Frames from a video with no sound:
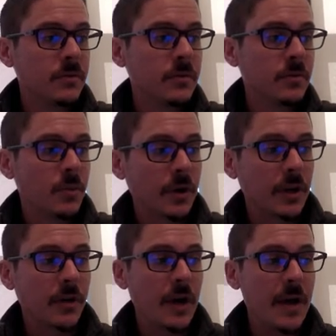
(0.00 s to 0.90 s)
We're going to
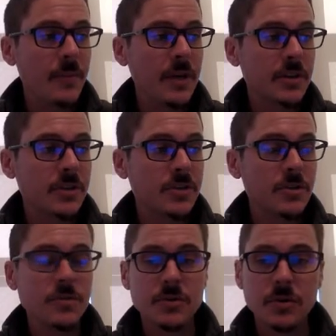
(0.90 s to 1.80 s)
grab the
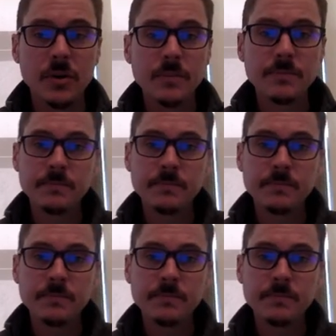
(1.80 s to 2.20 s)
extrude tool.